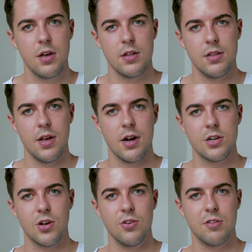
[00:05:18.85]

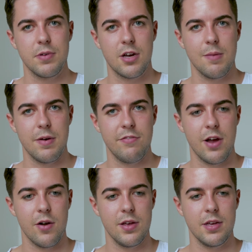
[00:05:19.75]
there's going to become a
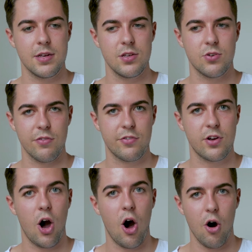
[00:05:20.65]
very sort of
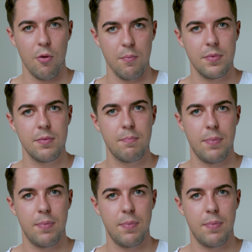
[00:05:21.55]
calm,